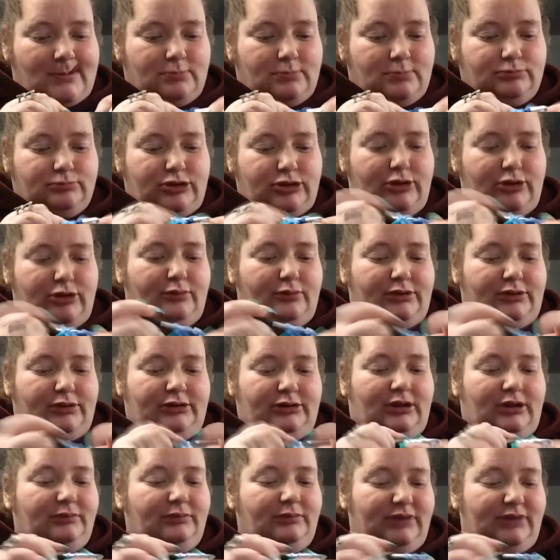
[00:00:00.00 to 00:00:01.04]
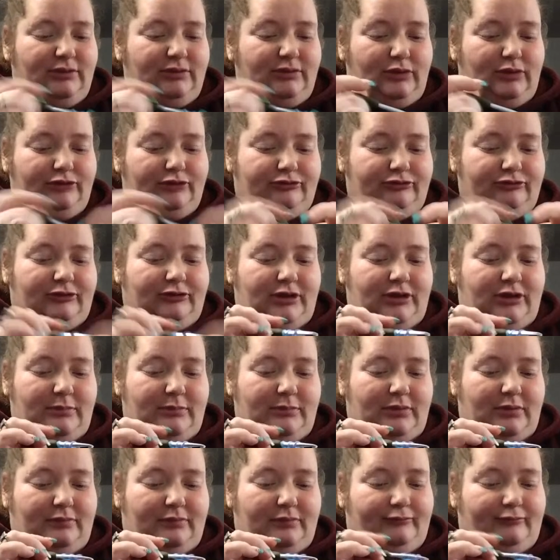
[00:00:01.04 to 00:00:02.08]
you know what? I might watch The Nightmare
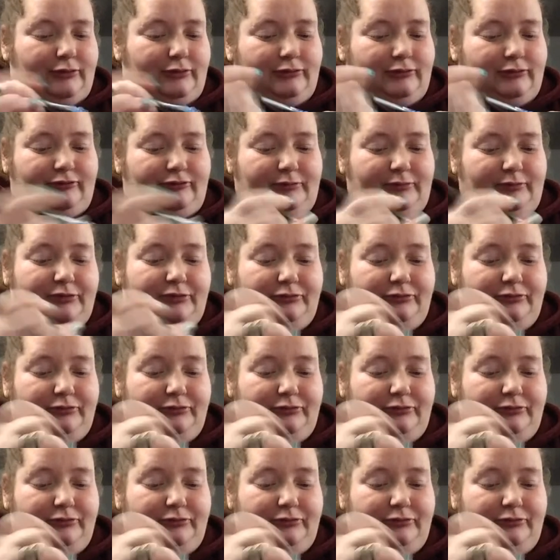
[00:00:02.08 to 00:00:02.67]
Before Christmas.